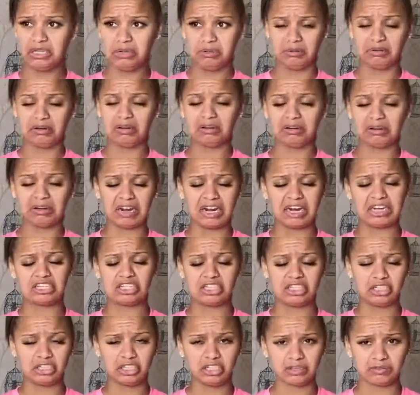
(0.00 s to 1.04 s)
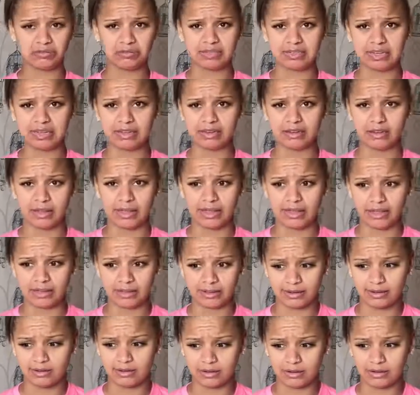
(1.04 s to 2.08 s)
Where a guy actually shoves it, like,
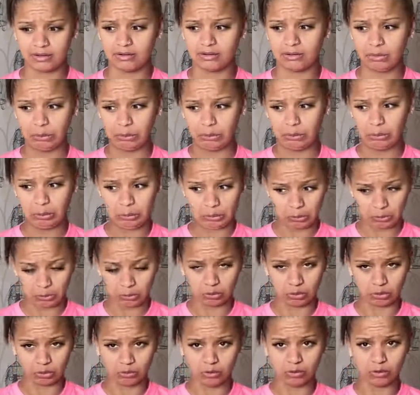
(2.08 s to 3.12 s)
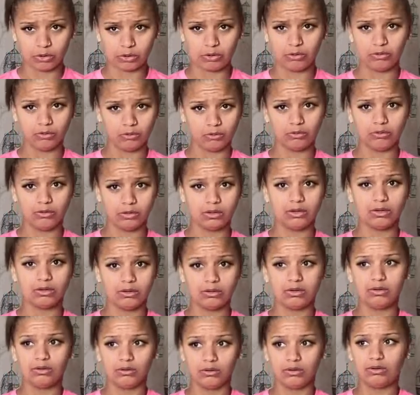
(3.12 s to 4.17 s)
through
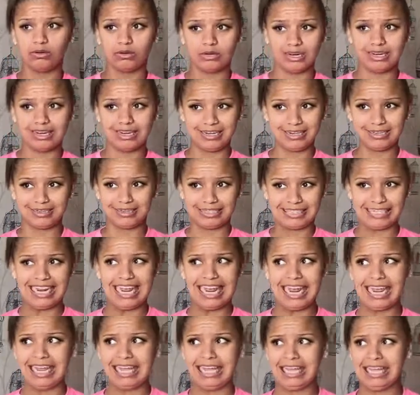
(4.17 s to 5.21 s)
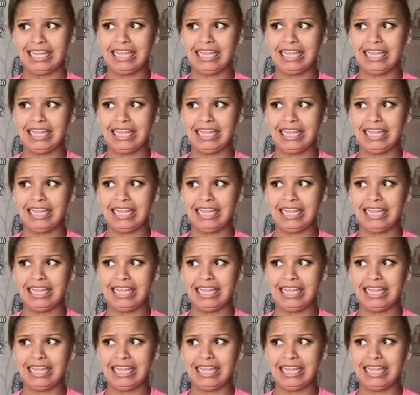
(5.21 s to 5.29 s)
his dick.